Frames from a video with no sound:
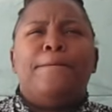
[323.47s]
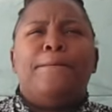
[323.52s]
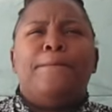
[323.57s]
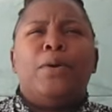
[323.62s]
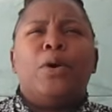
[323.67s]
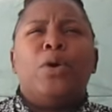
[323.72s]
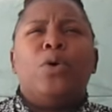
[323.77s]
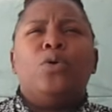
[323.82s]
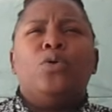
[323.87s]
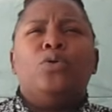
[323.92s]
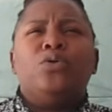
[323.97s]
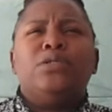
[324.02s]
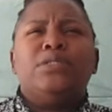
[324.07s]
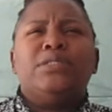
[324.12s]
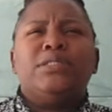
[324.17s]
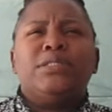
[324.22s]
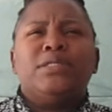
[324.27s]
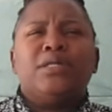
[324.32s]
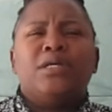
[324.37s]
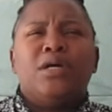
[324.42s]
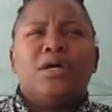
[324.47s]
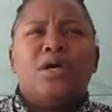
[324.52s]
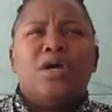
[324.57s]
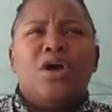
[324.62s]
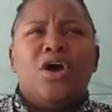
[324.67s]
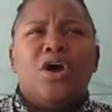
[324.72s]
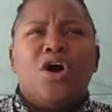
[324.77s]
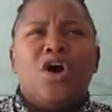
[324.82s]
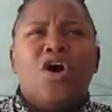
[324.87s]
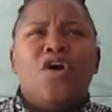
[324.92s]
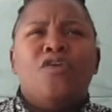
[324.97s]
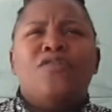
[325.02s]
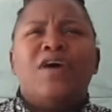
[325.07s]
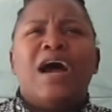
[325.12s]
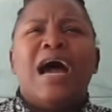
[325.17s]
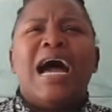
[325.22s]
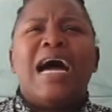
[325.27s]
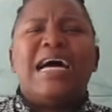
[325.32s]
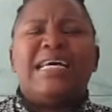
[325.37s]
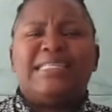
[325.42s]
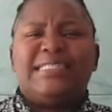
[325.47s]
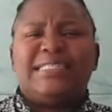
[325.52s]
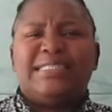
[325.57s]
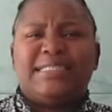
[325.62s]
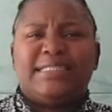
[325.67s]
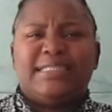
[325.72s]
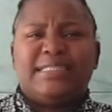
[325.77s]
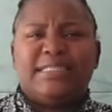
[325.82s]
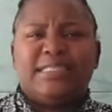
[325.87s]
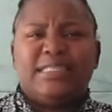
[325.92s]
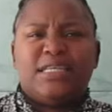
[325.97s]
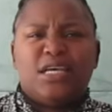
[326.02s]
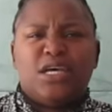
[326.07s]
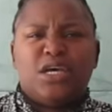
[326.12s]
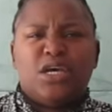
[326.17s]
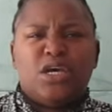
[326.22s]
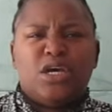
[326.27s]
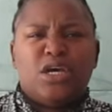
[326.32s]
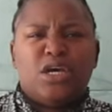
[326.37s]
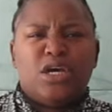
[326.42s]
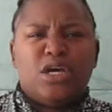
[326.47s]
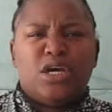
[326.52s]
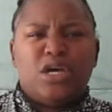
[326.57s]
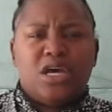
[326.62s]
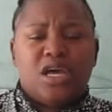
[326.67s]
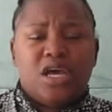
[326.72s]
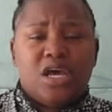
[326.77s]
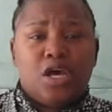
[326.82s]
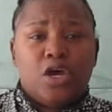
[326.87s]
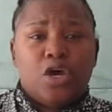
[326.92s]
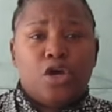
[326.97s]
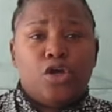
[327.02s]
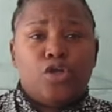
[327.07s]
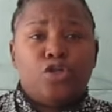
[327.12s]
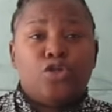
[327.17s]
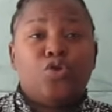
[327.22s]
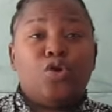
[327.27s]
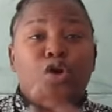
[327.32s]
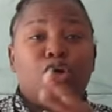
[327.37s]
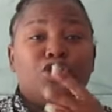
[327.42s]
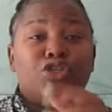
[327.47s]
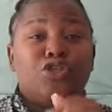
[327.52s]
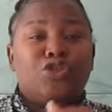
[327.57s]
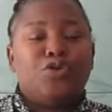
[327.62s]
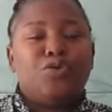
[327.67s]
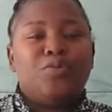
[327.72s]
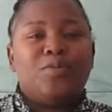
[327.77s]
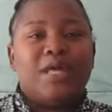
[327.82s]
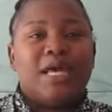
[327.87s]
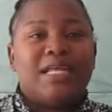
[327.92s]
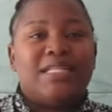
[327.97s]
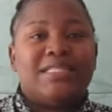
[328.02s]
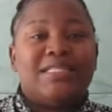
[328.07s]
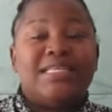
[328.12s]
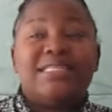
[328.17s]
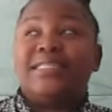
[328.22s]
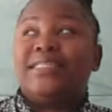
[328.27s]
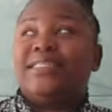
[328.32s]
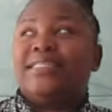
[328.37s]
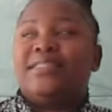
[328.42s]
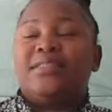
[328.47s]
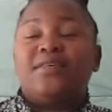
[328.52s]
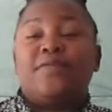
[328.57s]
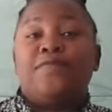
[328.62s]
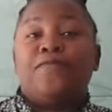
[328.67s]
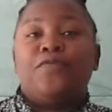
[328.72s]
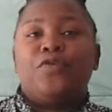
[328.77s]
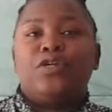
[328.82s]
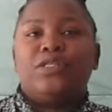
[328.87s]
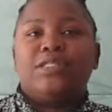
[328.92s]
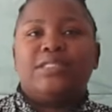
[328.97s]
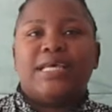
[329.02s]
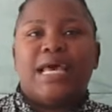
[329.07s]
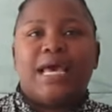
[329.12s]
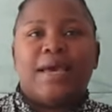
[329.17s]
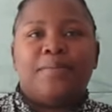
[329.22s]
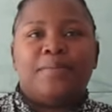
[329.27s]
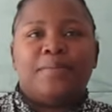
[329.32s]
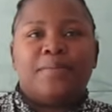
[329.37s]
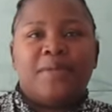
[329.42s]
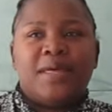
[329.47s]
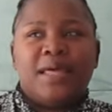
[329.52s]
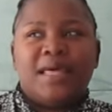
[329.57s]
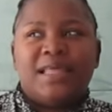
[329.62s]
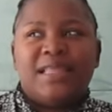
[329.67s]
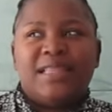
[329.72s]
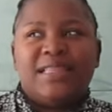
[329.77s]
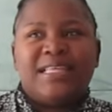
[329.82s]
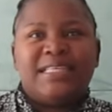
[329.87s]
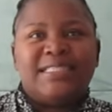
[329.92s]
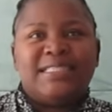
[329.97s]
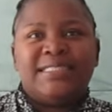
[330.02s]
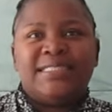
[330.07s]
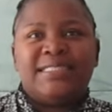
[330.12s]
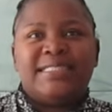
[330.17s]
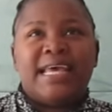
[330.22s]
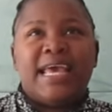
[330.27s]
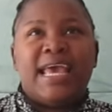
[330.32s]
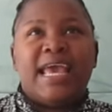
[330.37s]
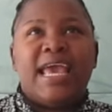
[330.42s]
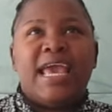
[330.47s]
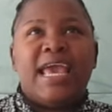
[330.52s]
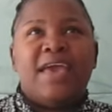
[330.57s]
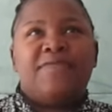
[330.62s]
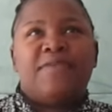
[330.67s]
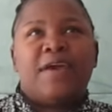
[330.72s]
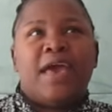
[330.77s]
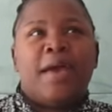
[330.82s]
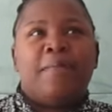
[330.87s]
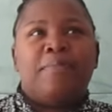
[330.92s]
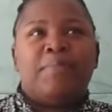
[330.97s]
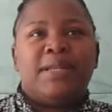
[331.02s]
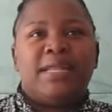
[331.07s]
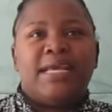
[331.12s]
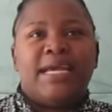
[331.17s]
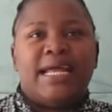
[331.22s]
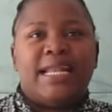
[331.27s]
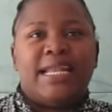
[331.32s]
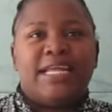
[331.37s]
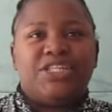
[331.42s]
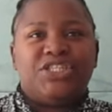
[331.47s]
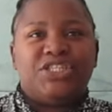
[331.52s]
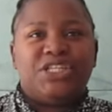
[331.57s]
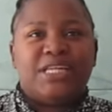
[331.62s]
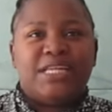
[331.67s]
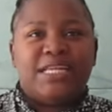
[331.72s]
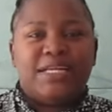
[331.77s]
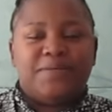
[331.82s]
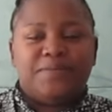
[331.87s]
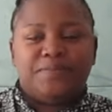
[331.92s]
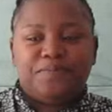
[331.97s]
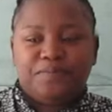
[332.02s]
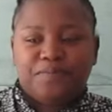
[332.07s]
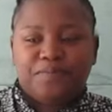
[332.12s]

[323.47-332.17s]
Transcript: Bold of us to assume that this is the first time this is ever happening allegedly.